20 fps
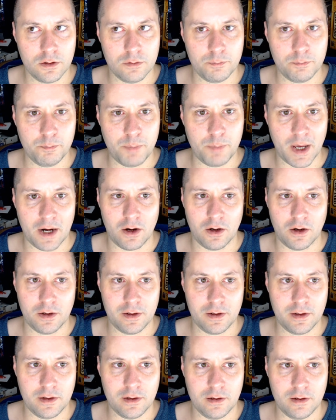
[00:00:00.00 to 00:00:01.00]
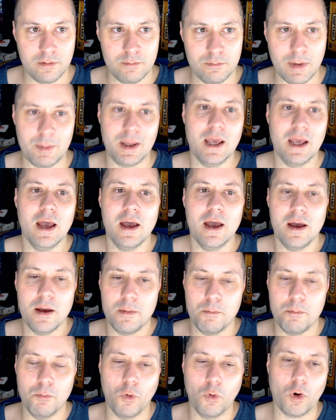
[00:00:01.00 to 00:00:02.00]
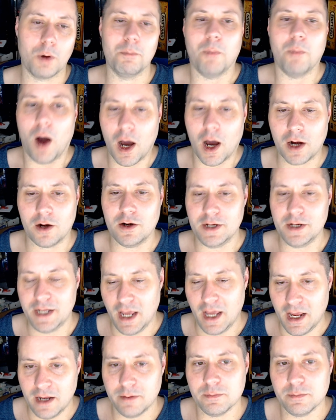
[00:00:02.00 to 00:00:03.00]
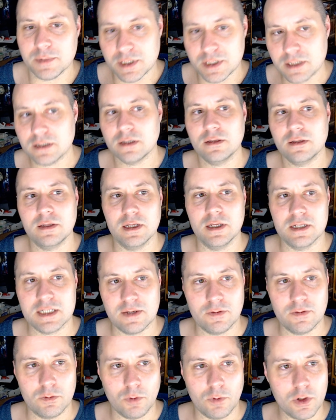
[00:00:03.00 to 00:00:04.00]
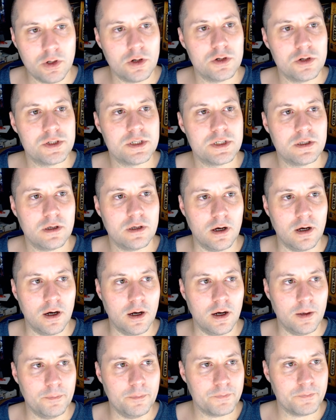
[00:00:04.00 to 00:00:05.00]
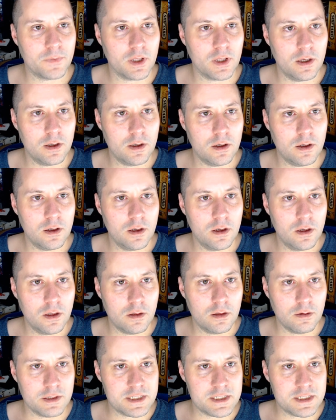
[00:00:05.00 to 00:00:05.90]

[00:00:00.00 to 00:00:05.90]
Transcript: better, maybe more modern games than Seven Wonders. Let's